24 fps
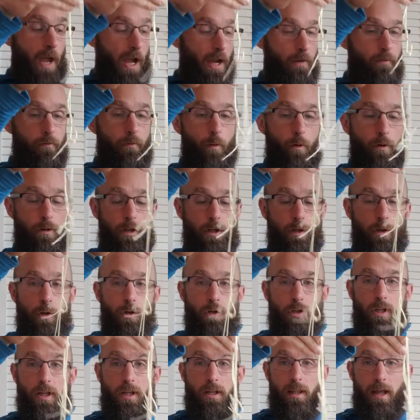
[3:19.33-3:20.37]
back and forth, and
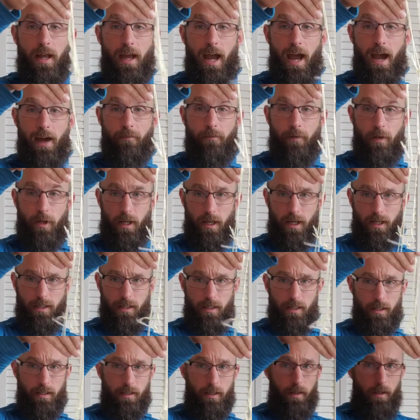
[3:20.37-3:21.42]
usually they have, can you
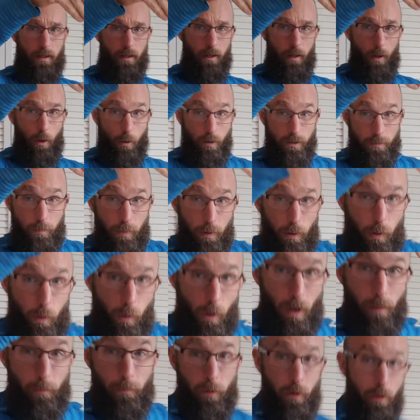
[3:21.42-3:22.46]
see this? Oh, it's
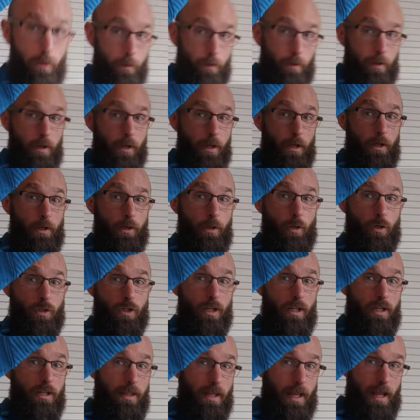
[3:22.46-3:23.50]
blue on blue.
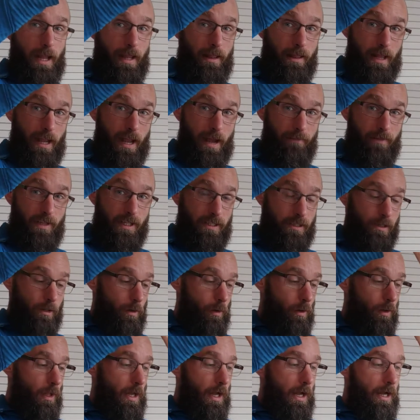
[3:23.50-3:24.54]
Usually they have these
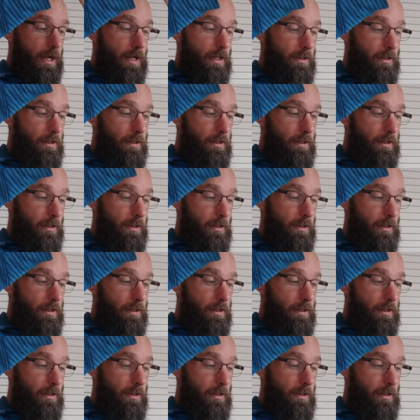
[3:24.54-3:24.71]
little